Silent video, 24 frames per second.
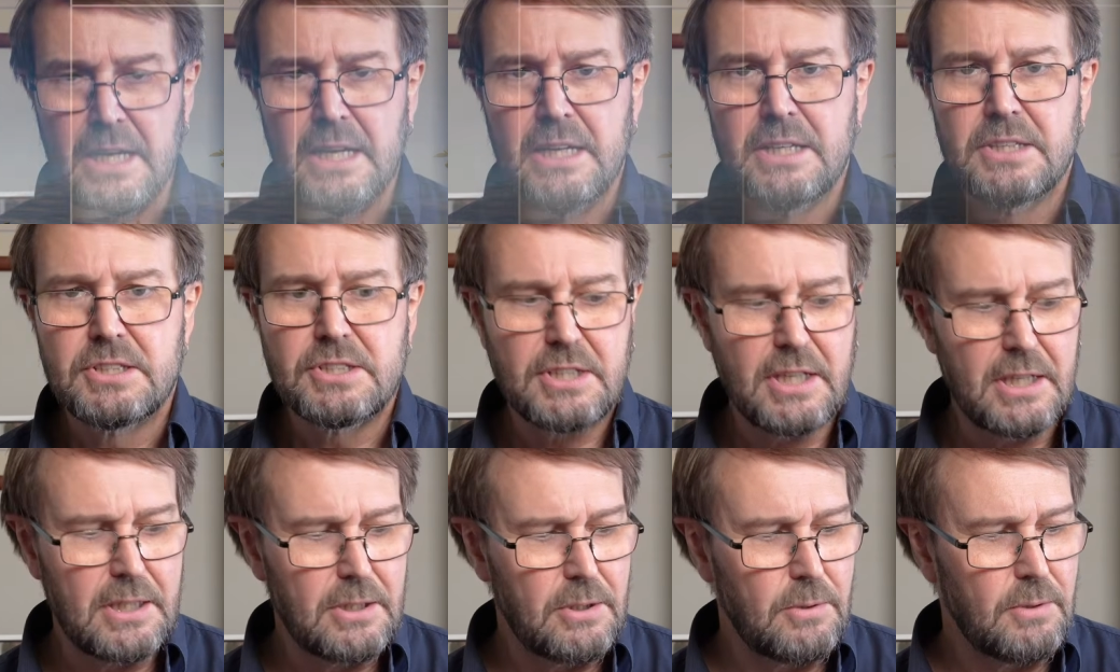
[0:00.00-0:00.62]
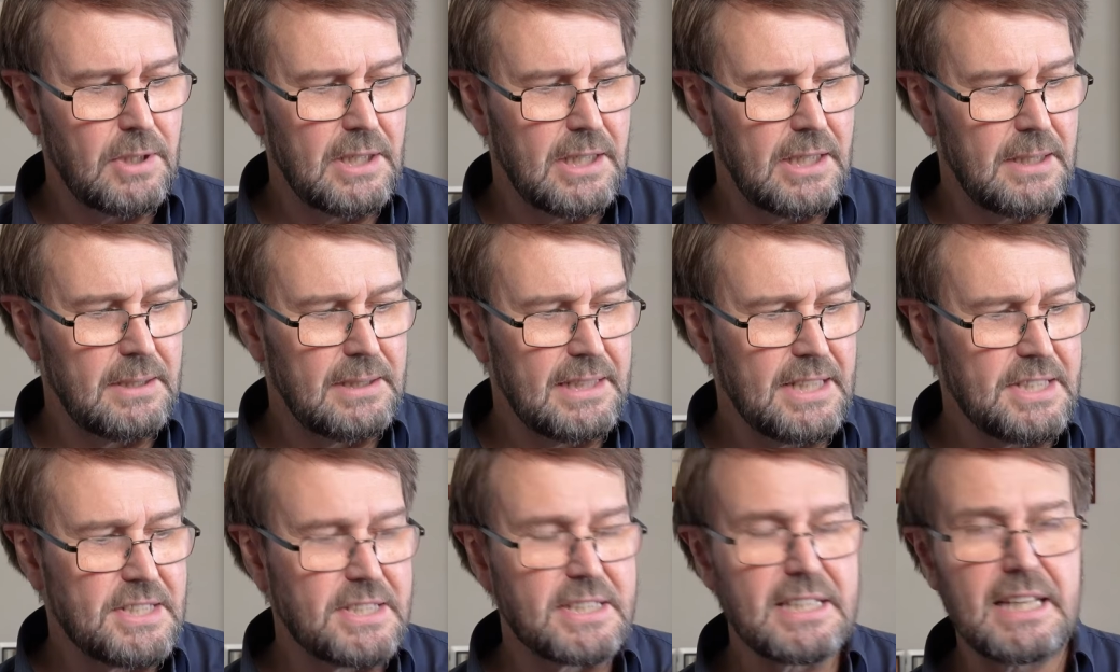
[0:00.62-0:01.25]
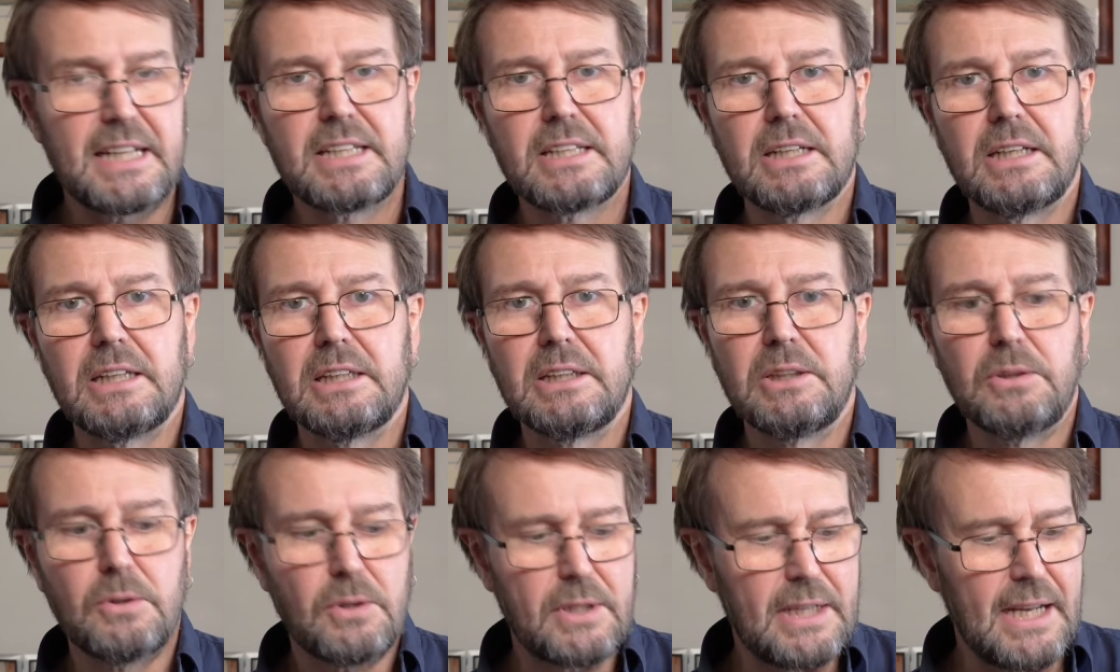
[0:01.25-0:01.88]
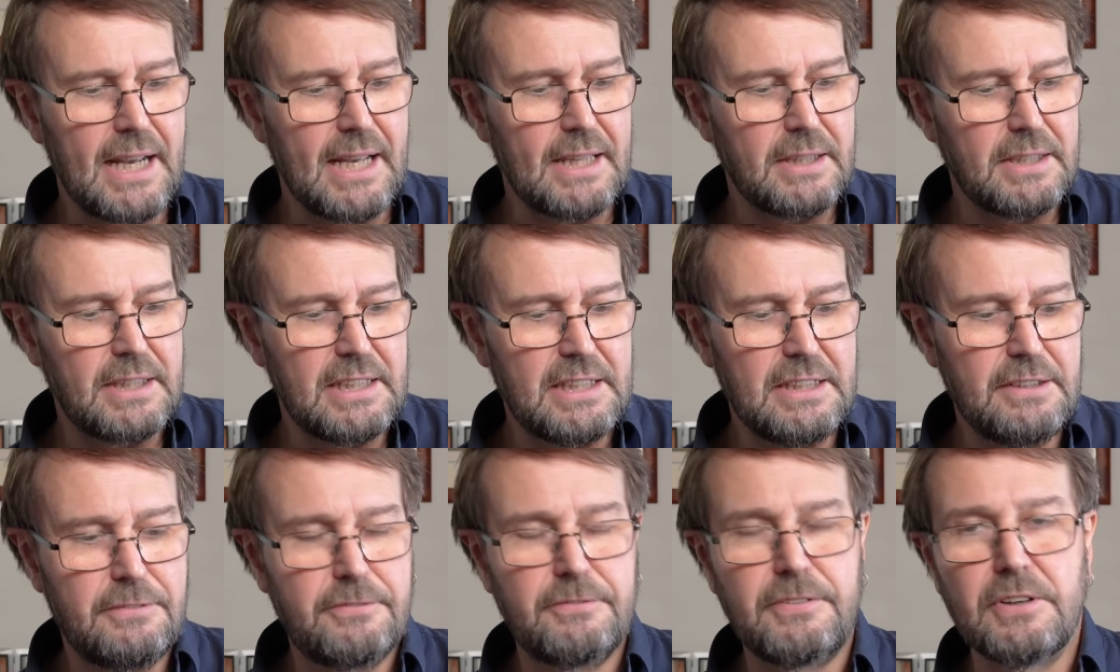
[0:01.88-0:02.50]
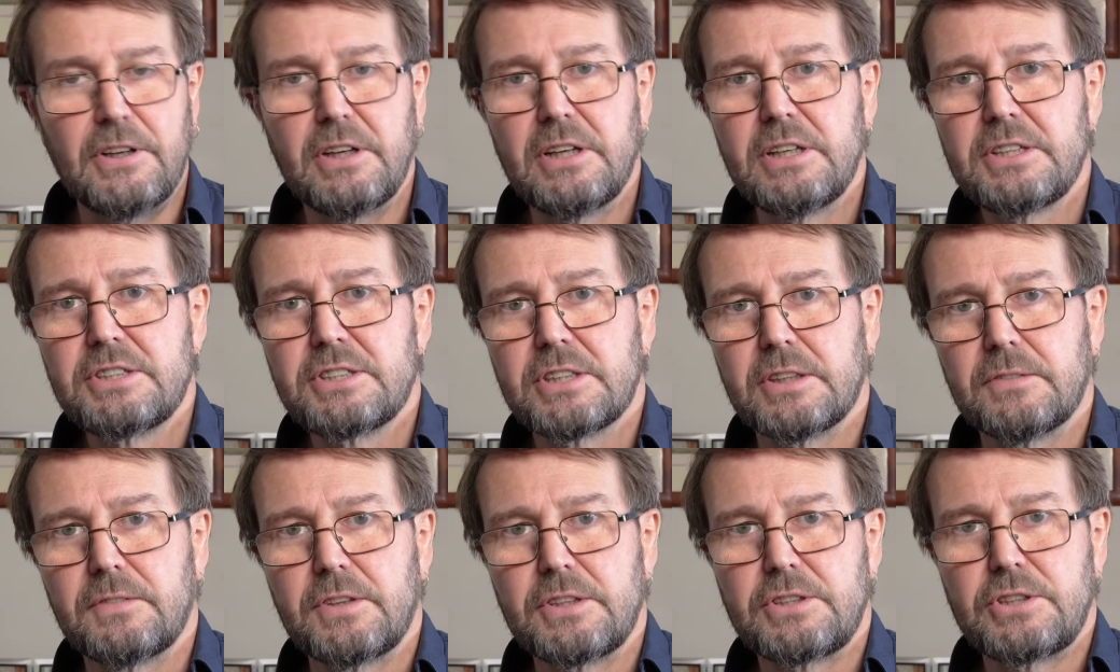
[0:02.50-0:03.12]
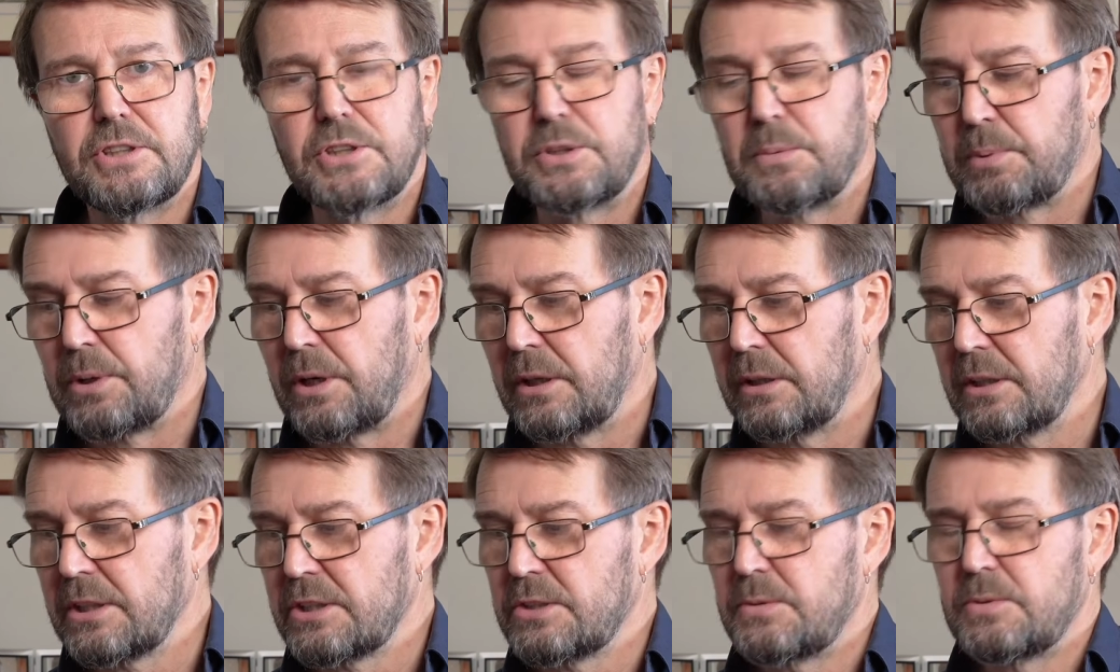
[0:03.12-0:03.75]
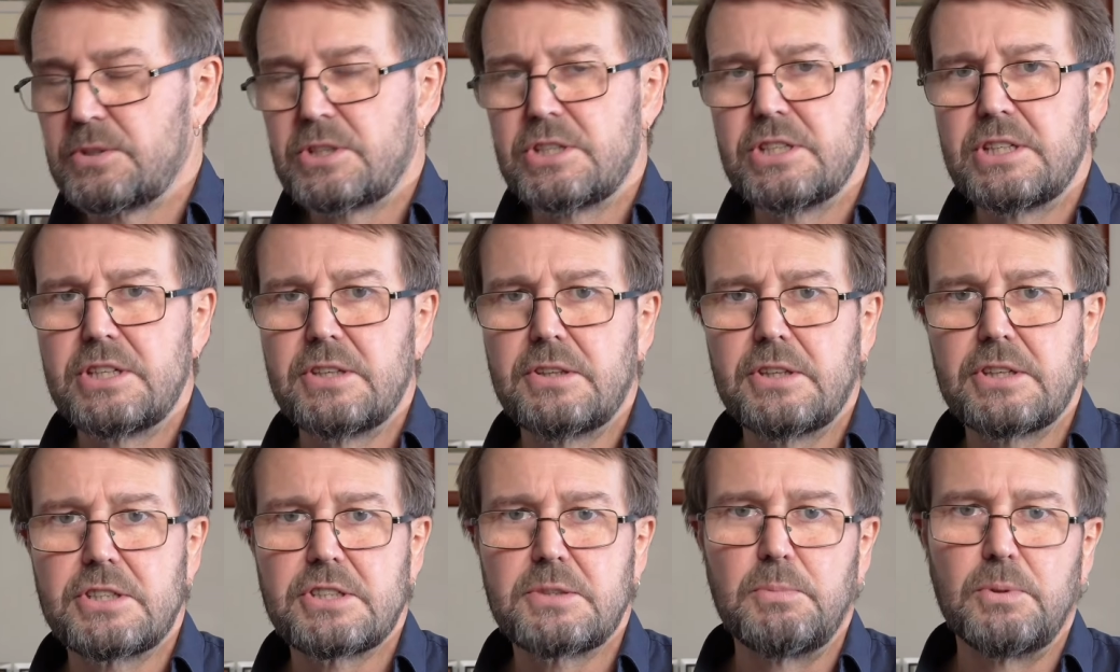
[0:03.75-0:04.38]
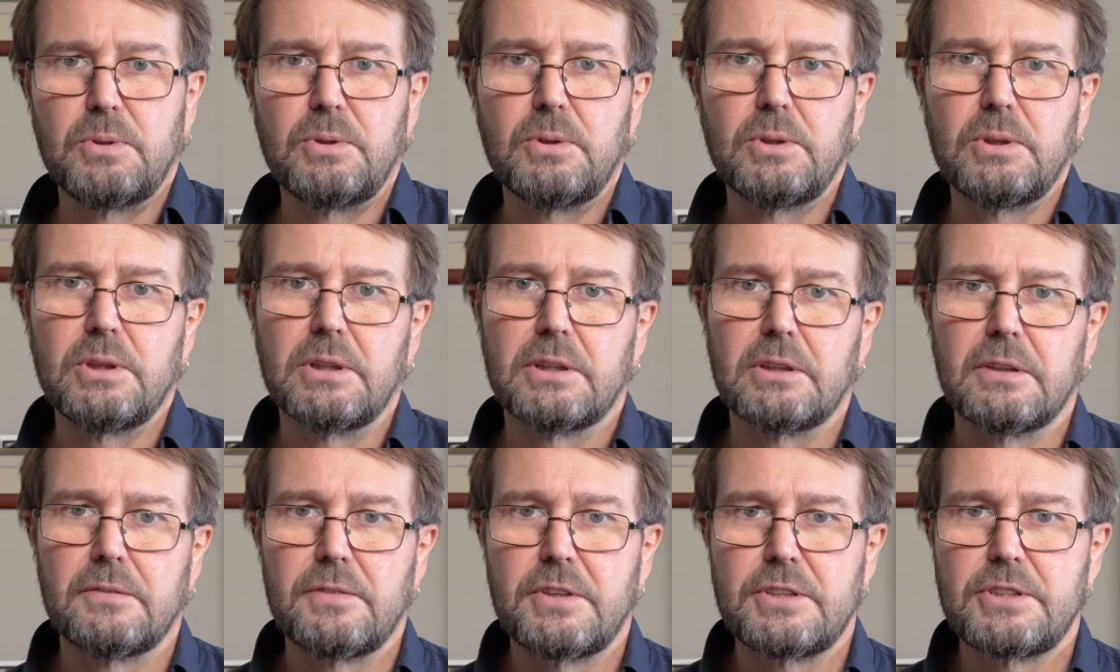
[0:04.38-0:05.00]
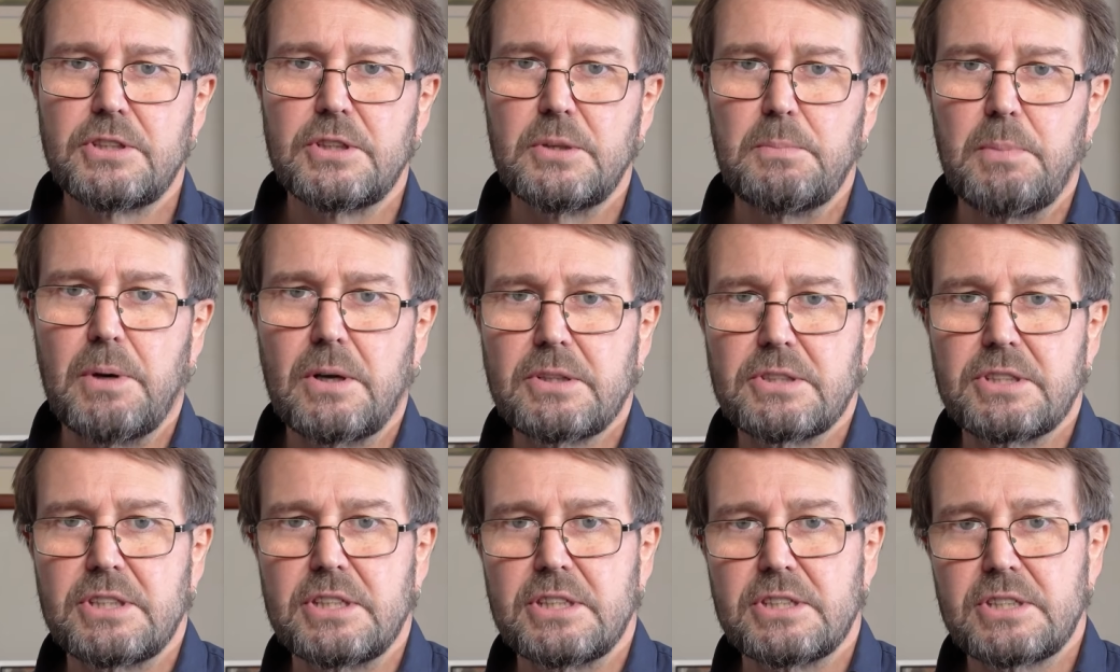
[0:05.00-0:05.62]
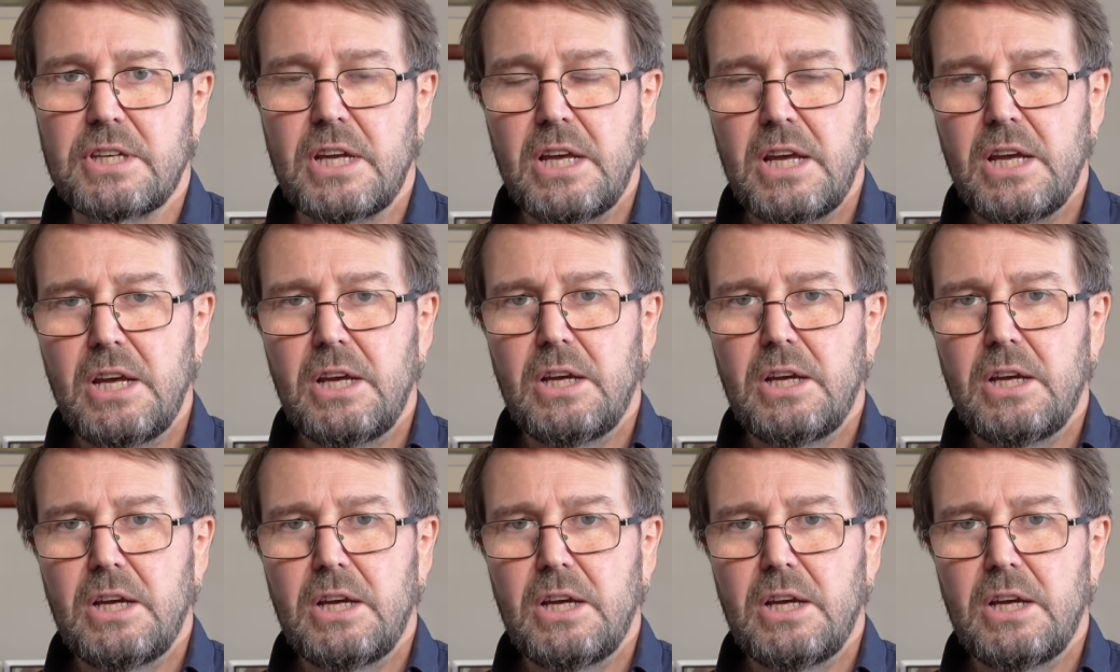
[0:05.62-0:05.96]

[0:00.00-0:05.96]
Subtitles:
So let's take a look at the first of the two products, which is in the smaller of the two boxes,